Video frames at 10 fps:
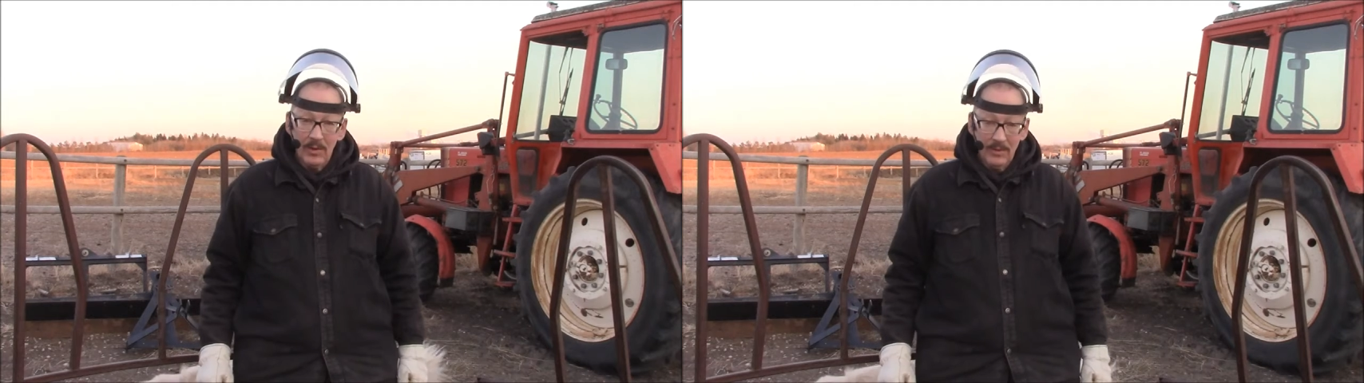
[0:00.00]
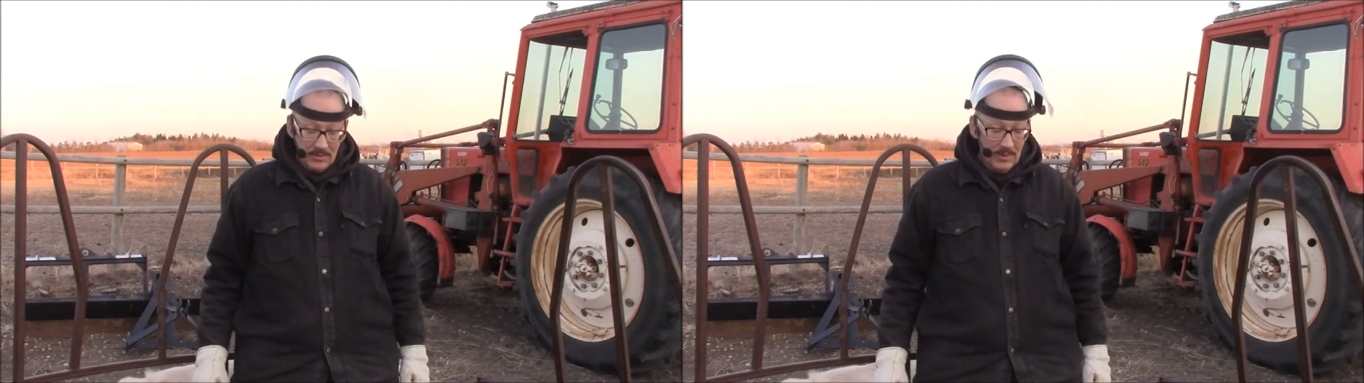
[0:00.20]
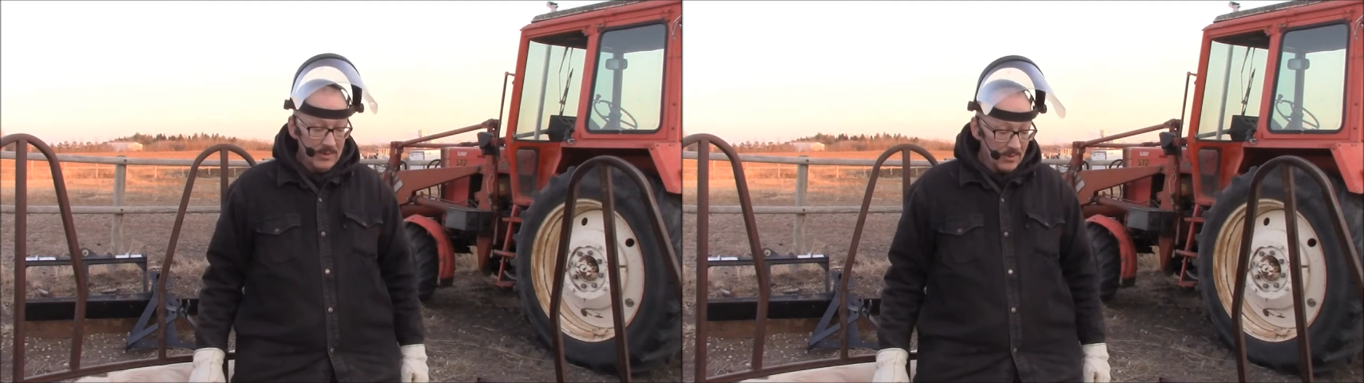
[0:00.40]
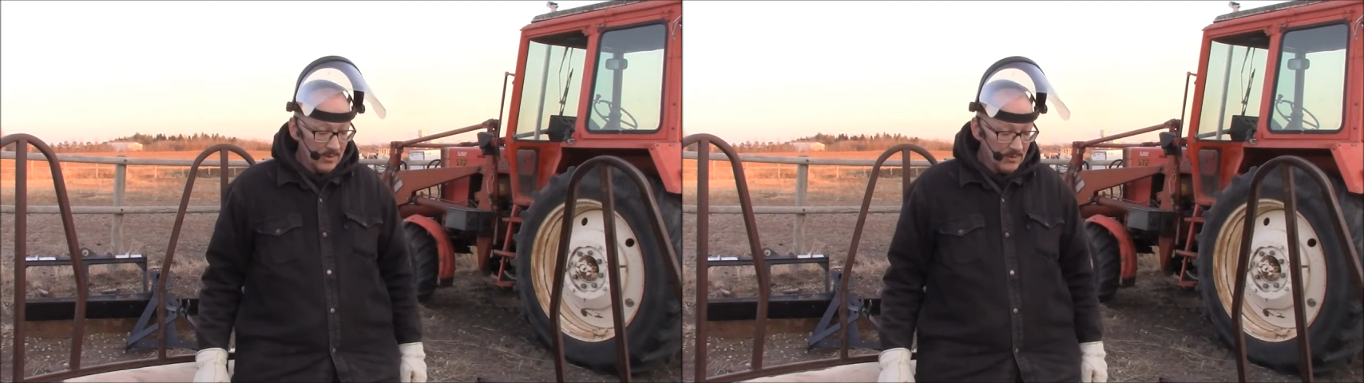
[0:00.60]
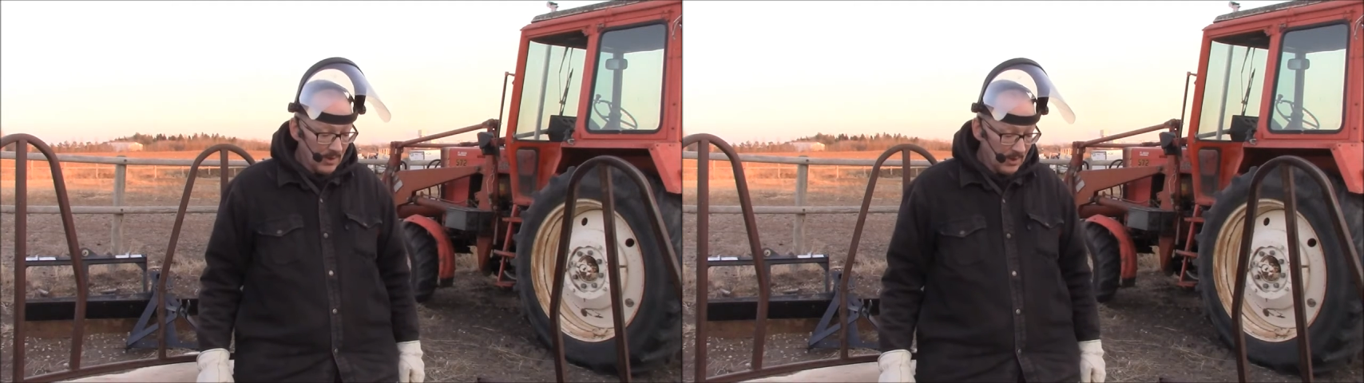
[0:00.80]
Huh? That's a
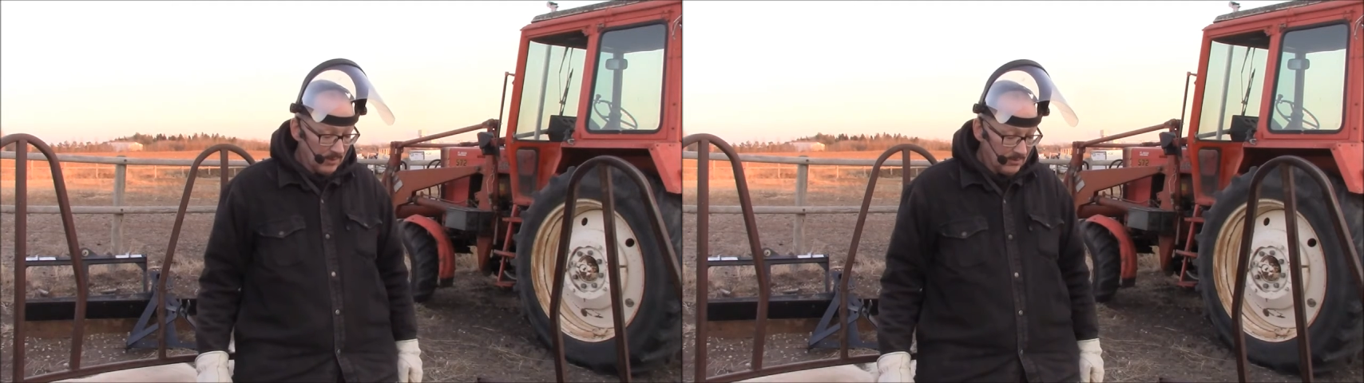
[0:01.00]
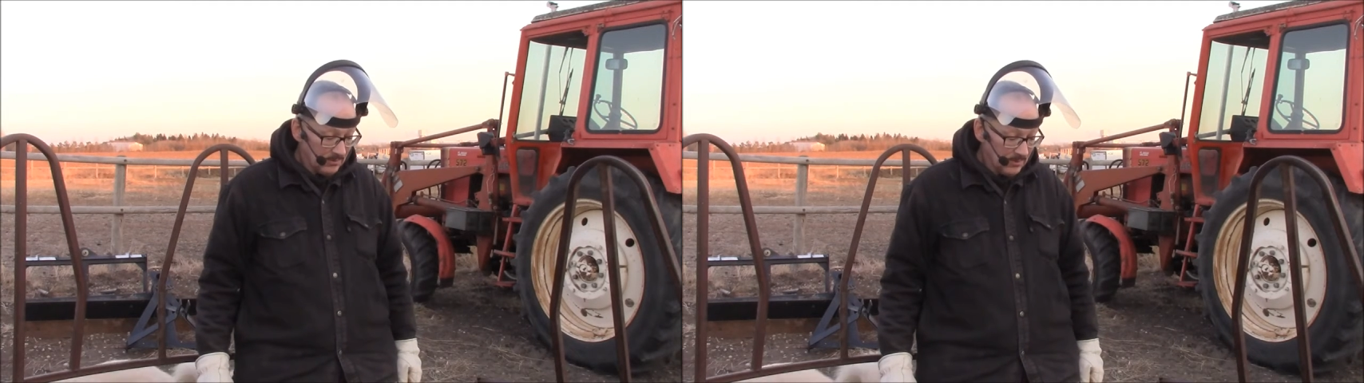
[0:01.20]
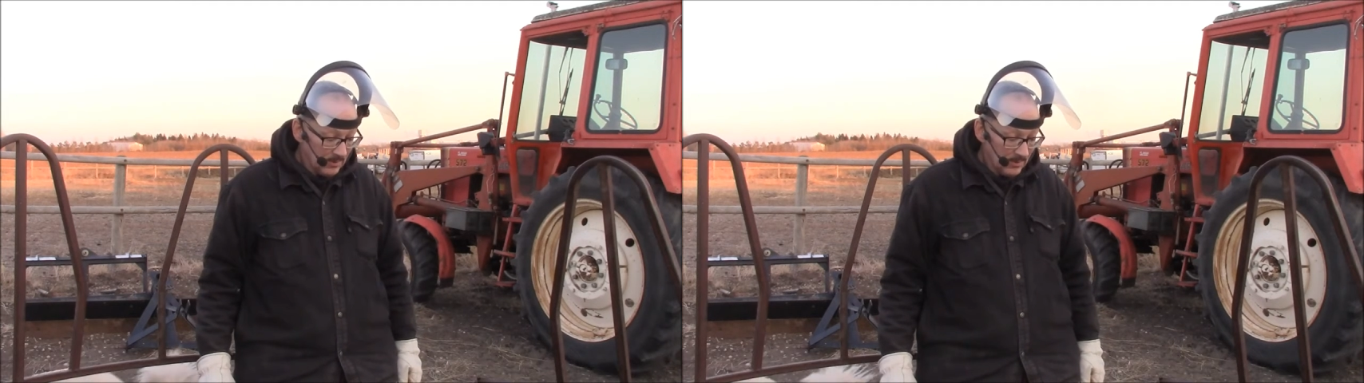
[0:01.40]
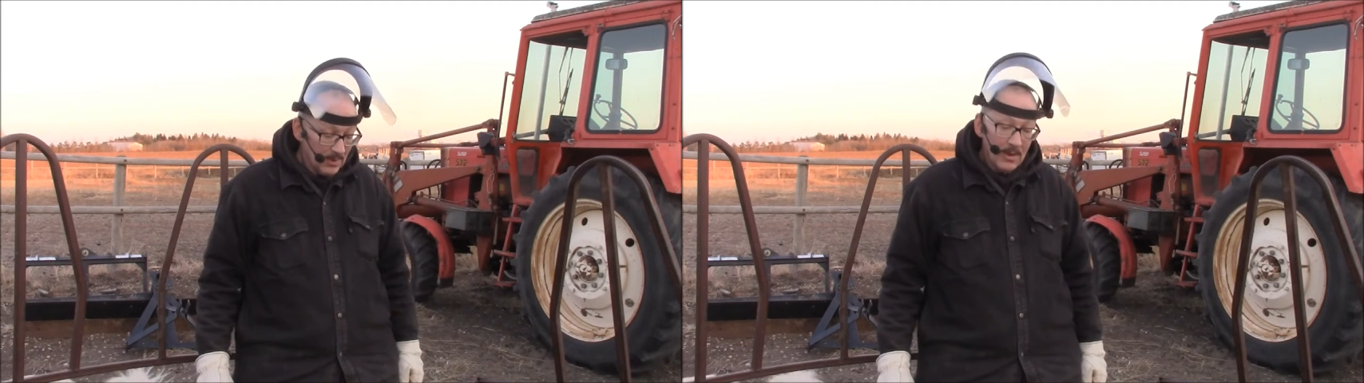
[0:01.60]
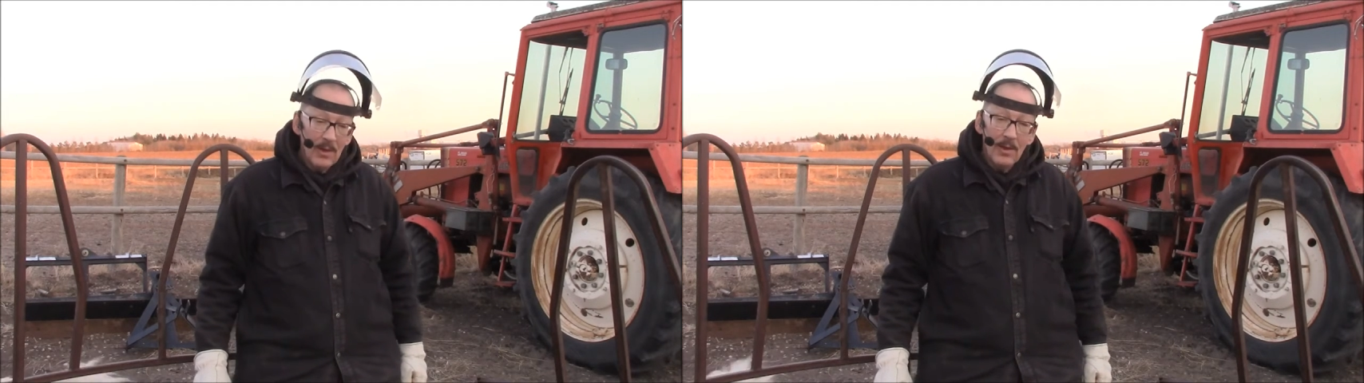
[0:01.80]
good thing.
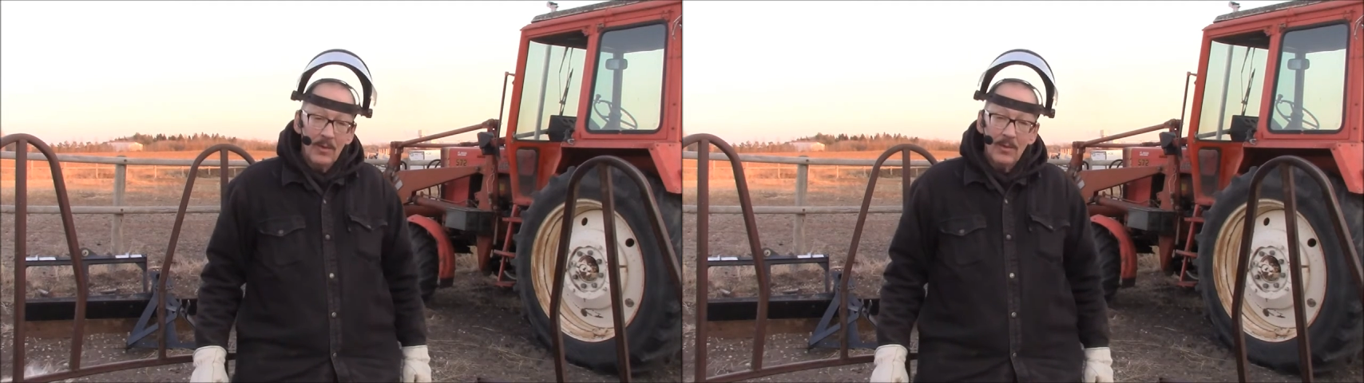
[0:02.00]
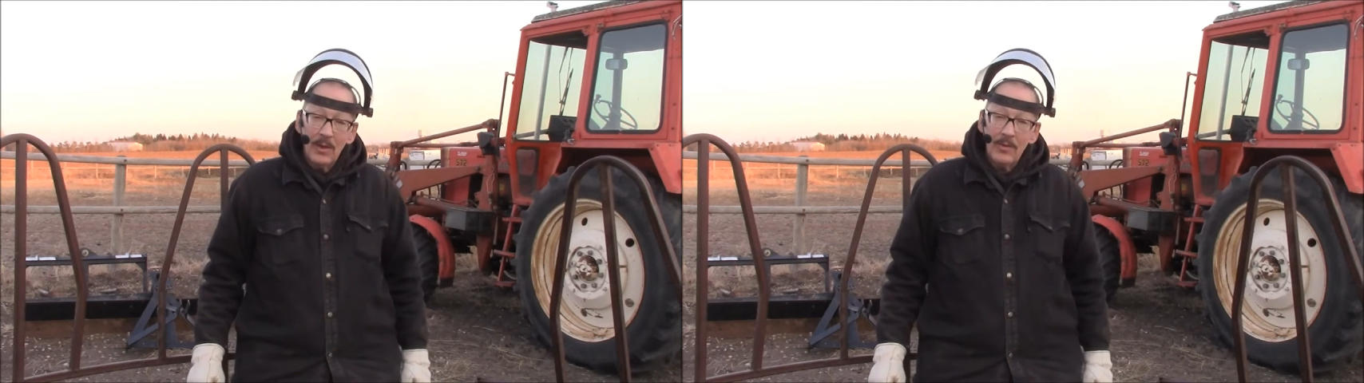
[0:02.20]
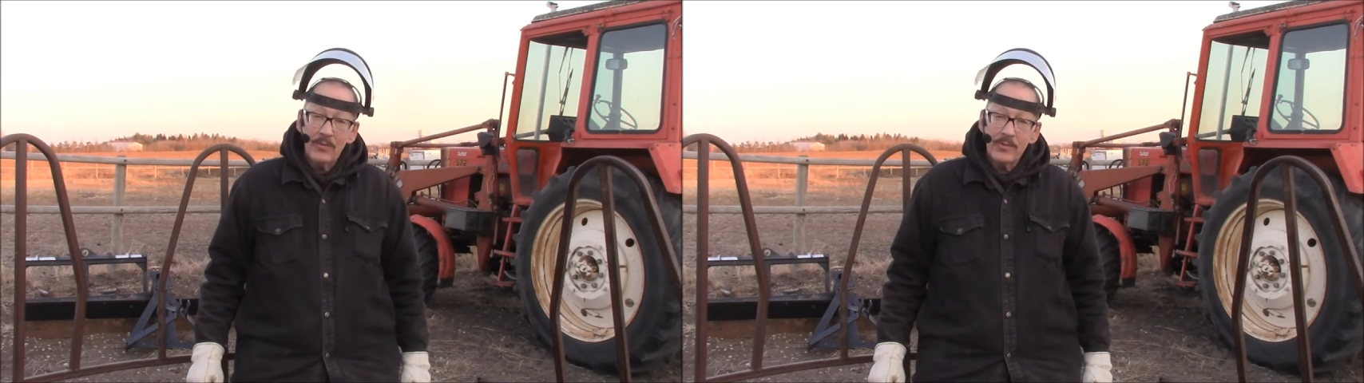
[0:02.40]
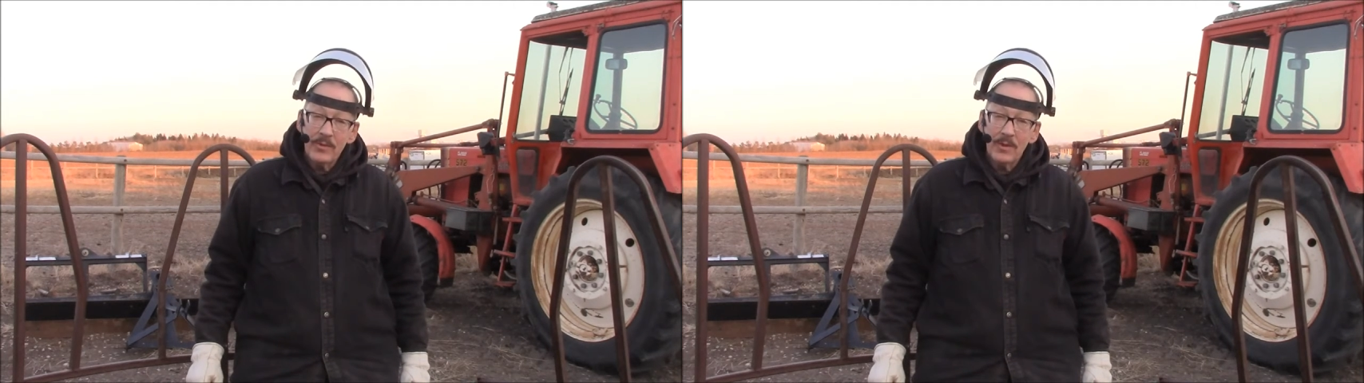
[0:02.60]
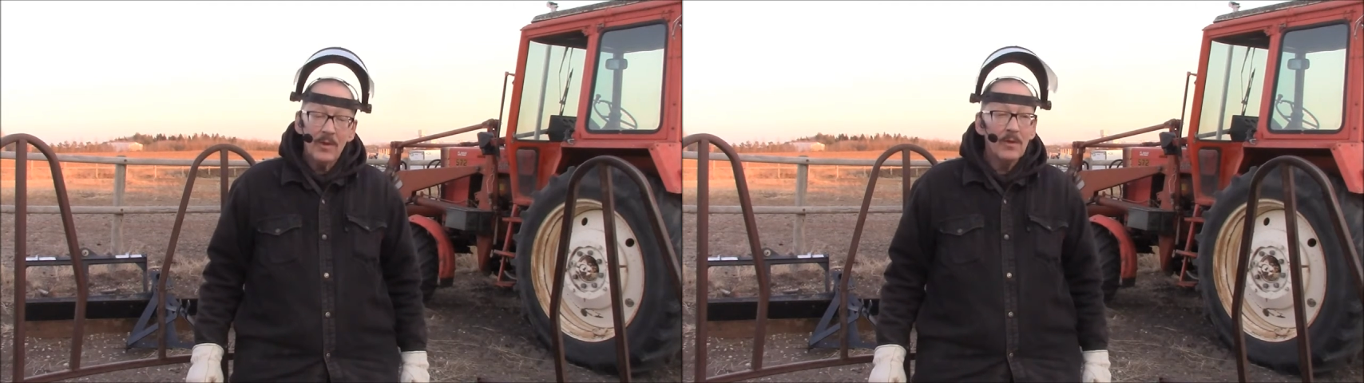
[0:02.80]
The
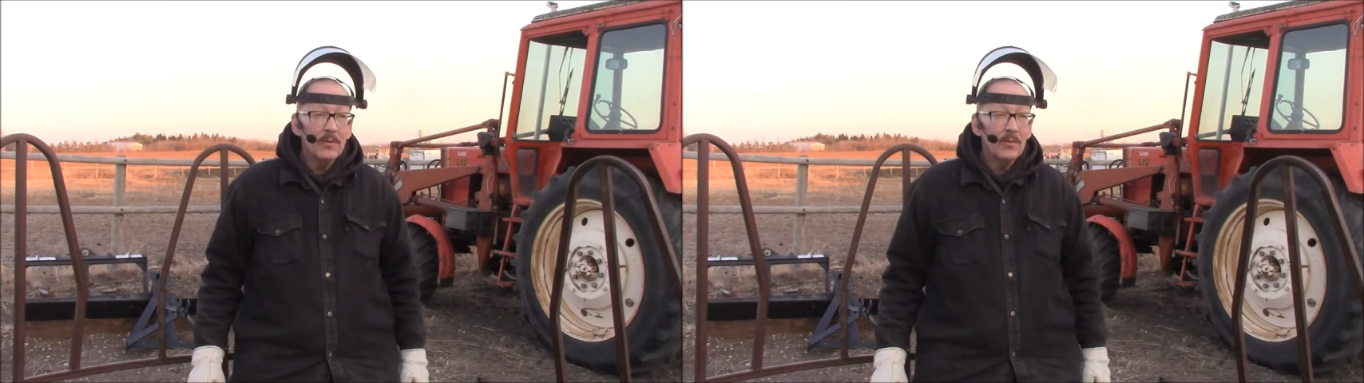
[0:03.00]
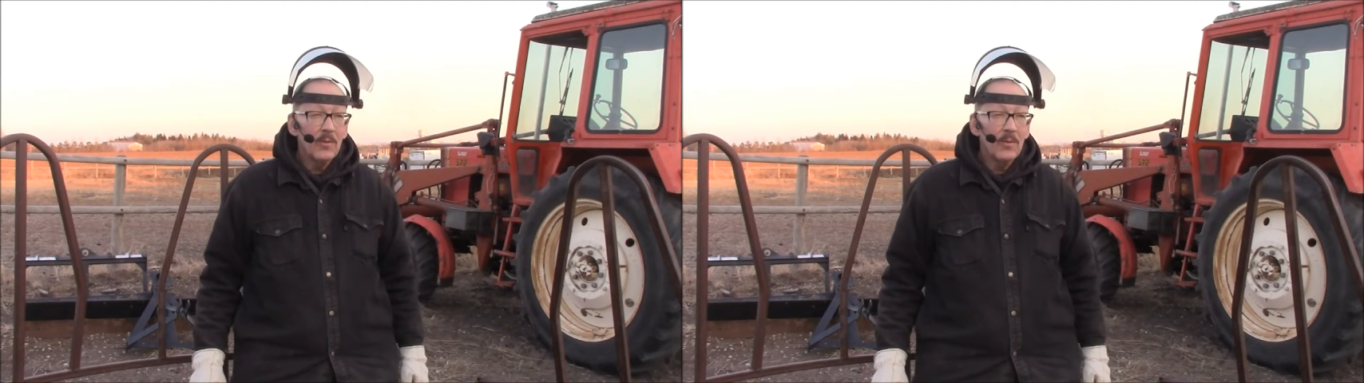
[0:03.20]
others are